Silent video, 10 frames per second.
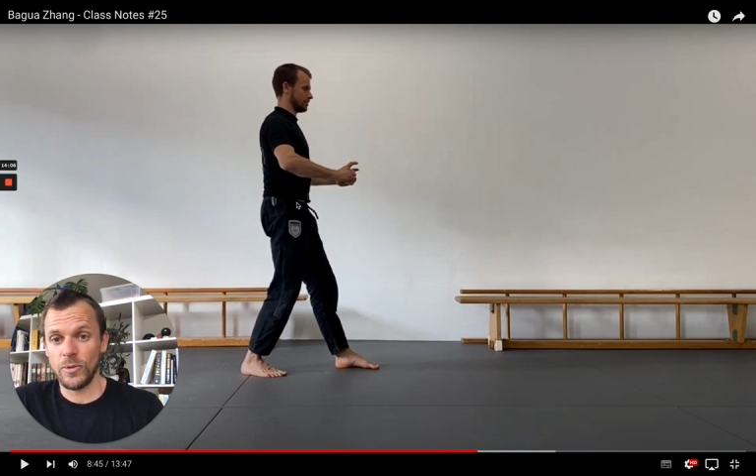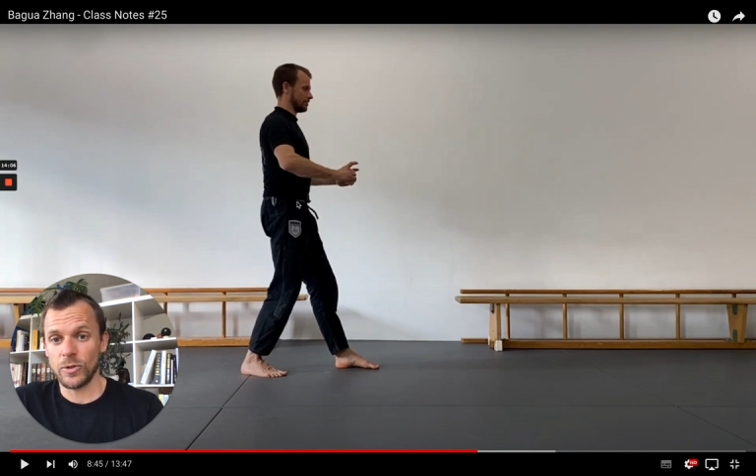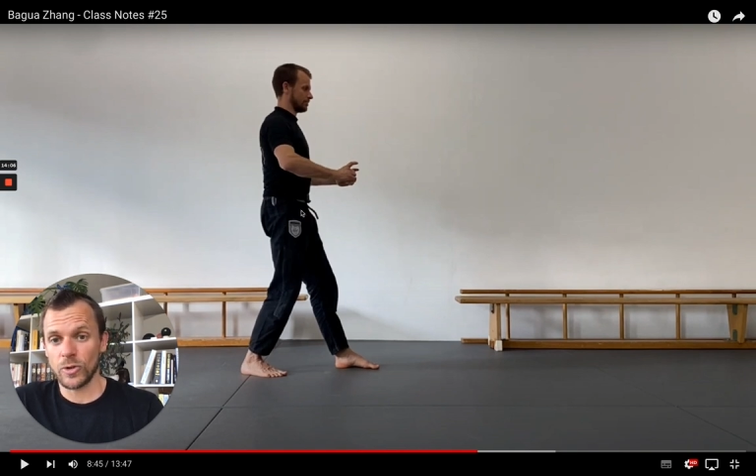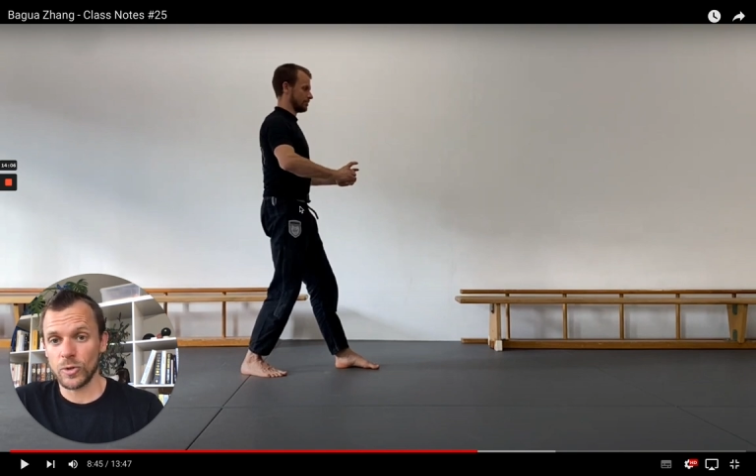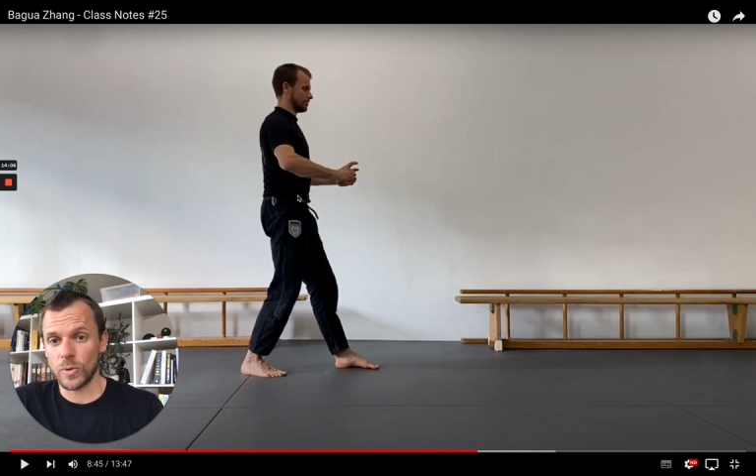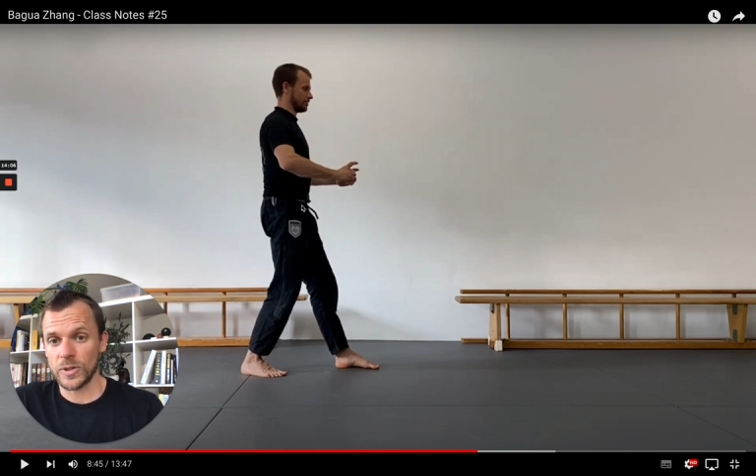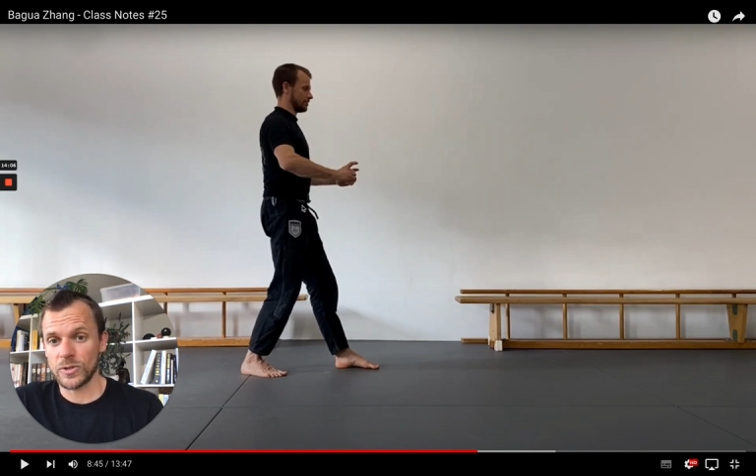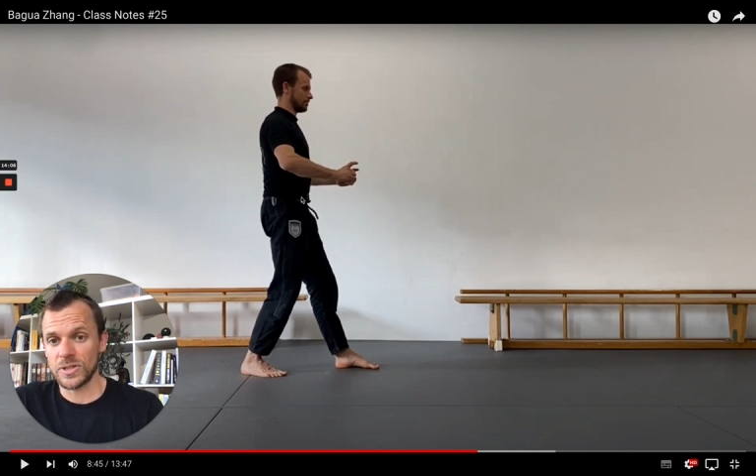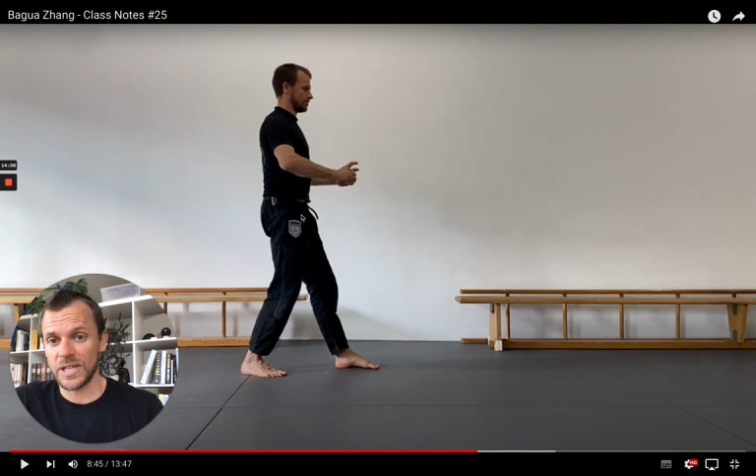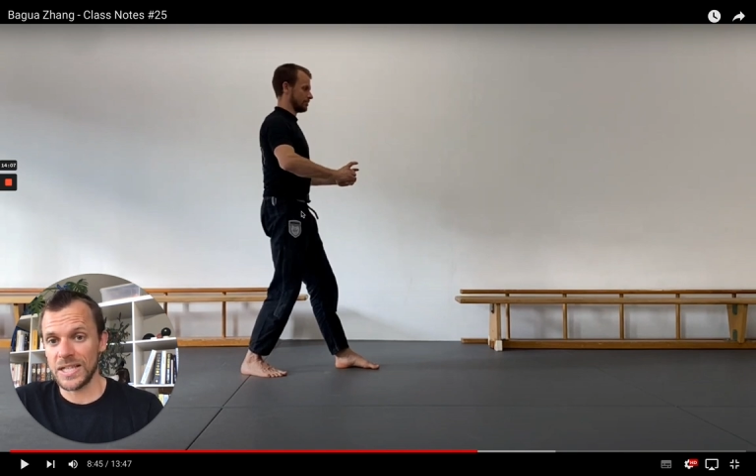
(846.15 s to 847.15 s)
You don't want
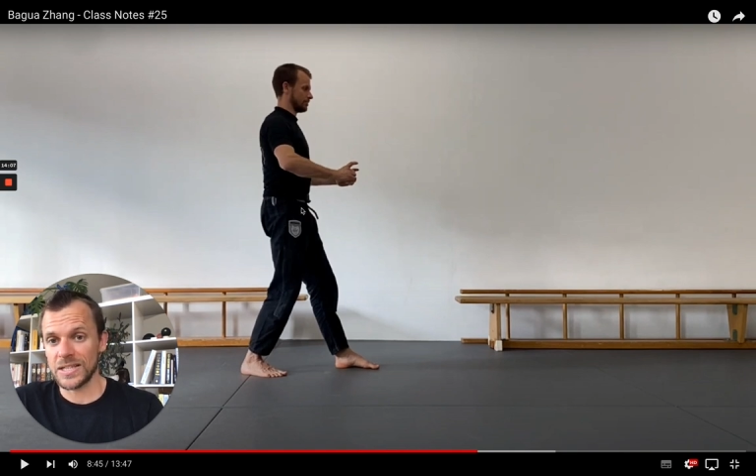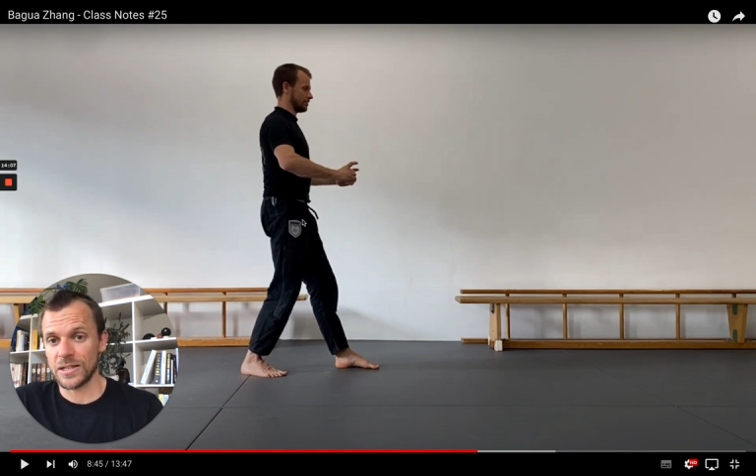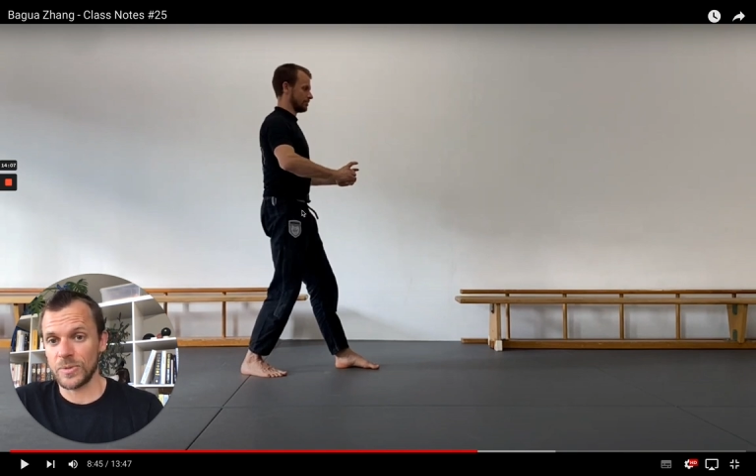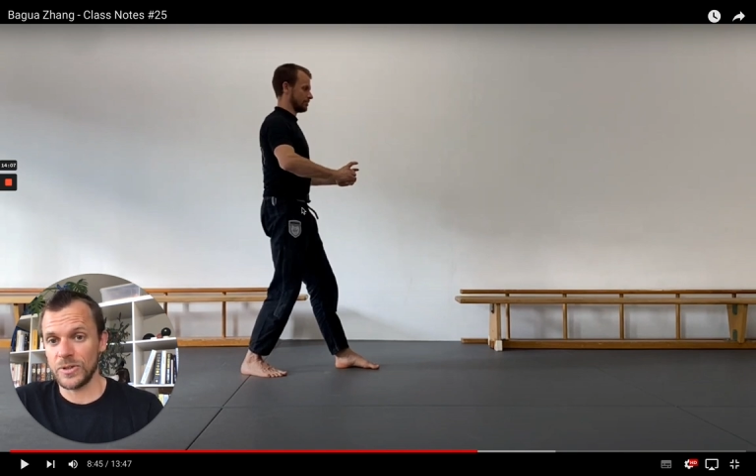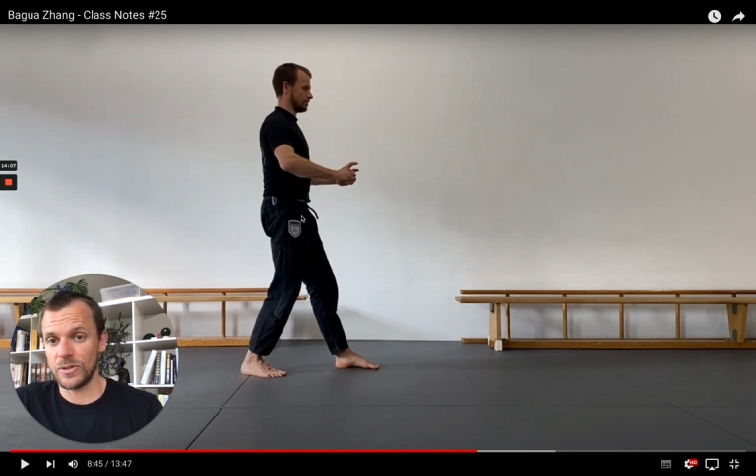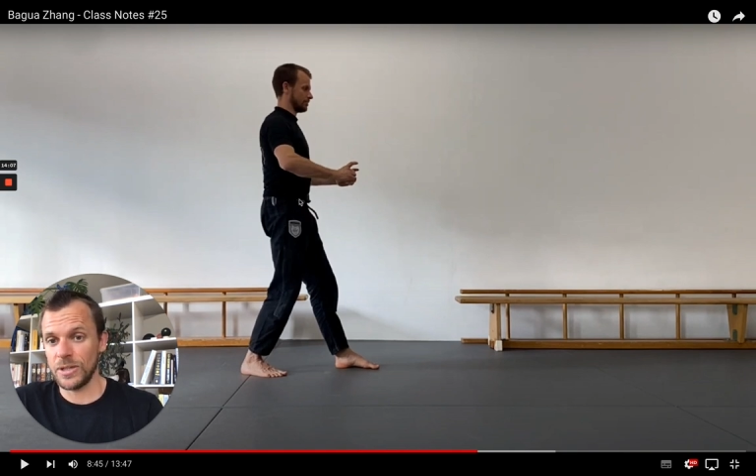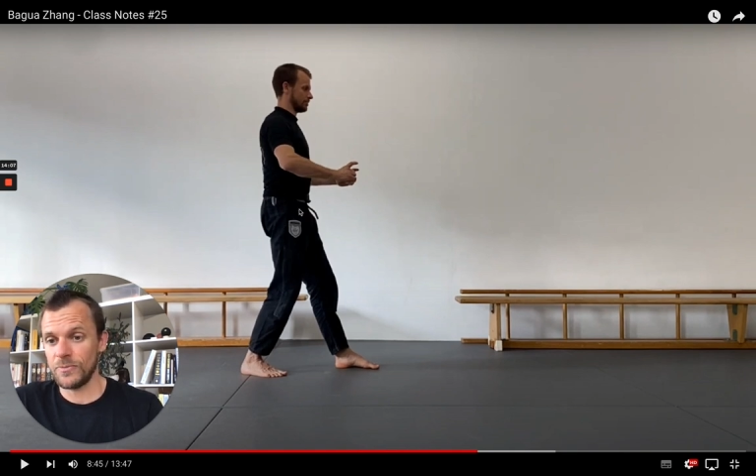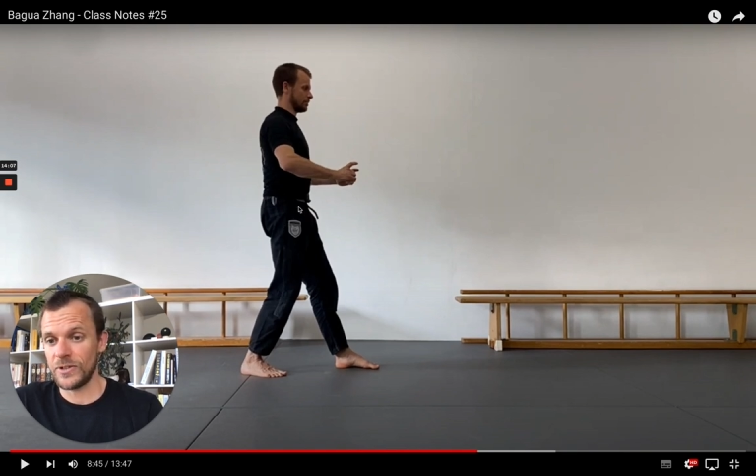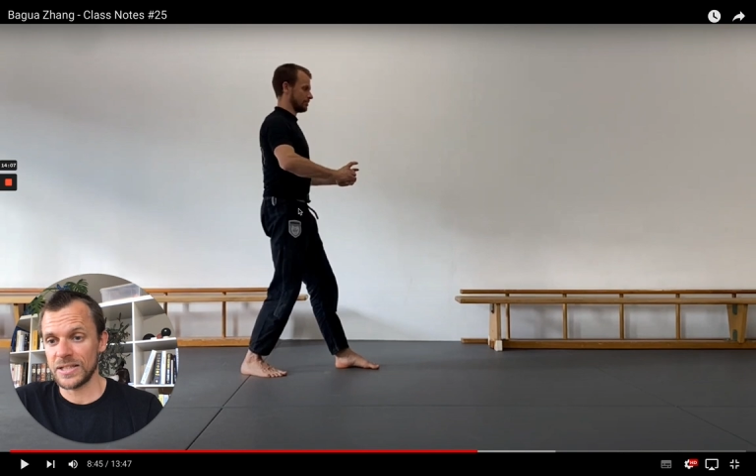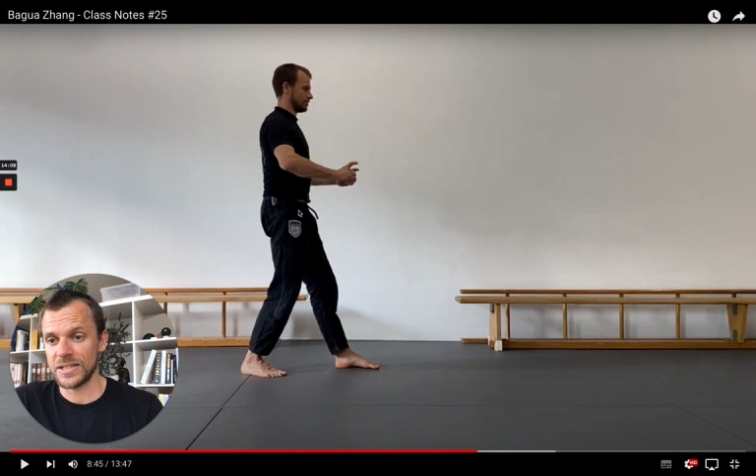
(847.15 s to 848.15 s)
to tense up in your hip
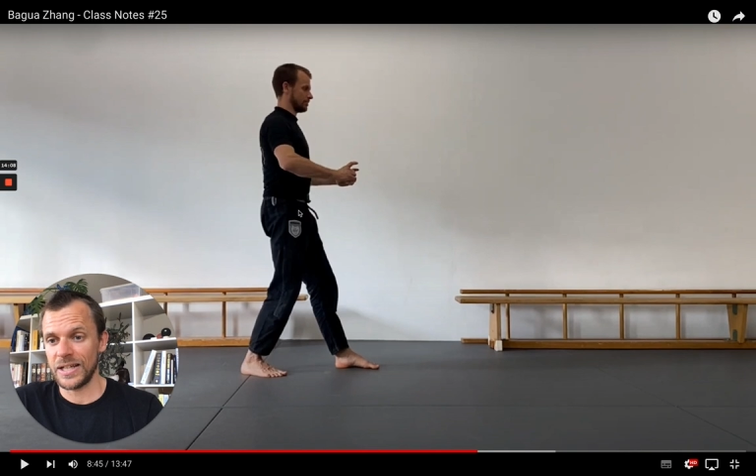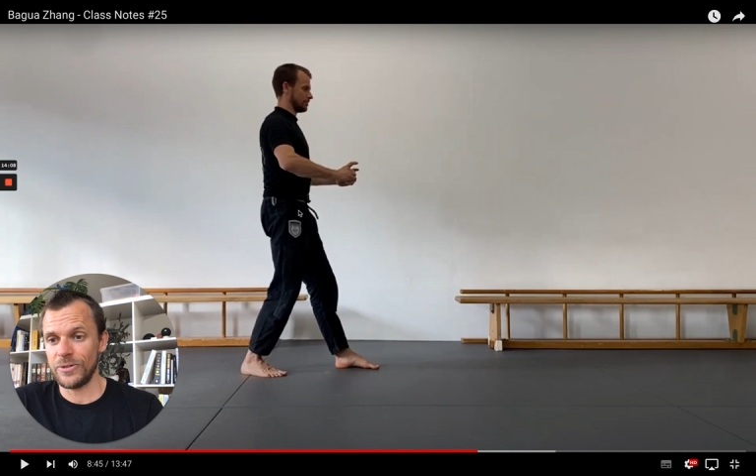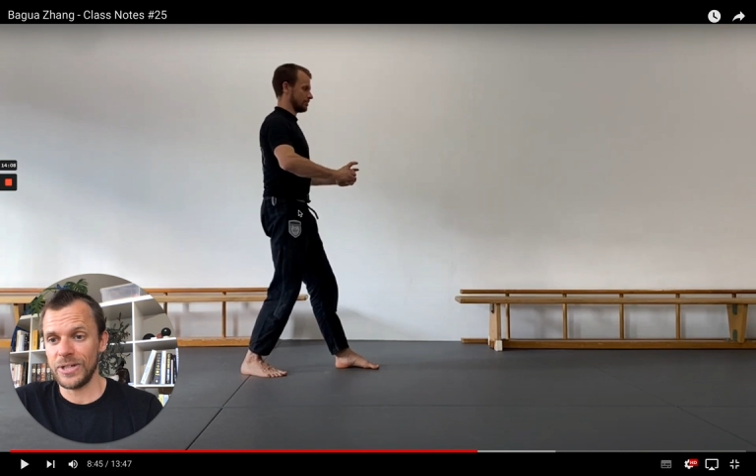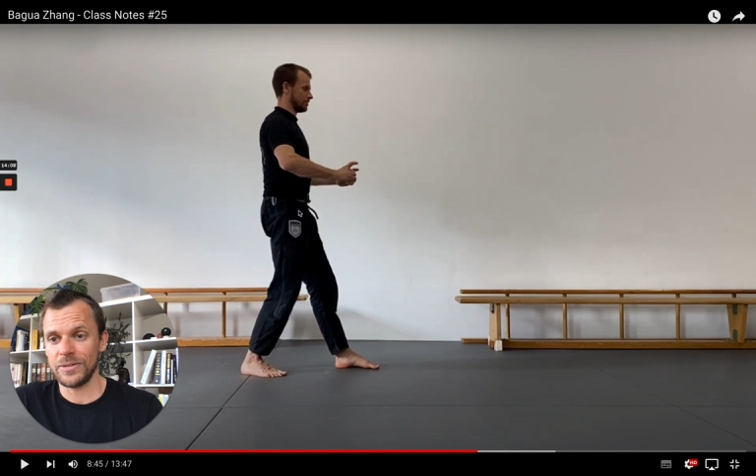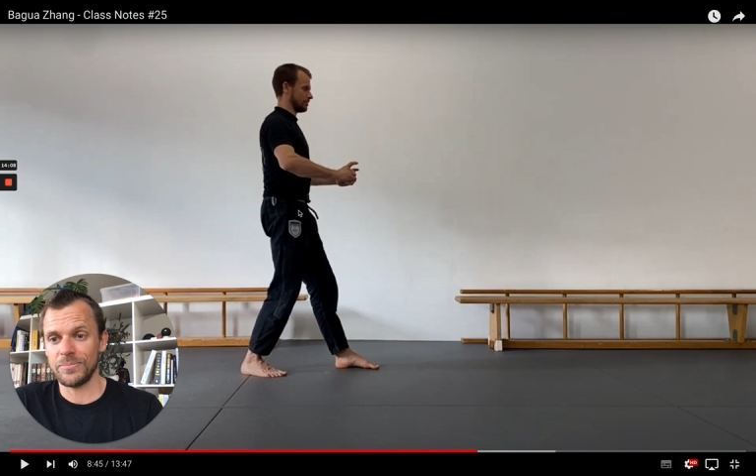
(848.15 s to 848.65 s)
flexor area.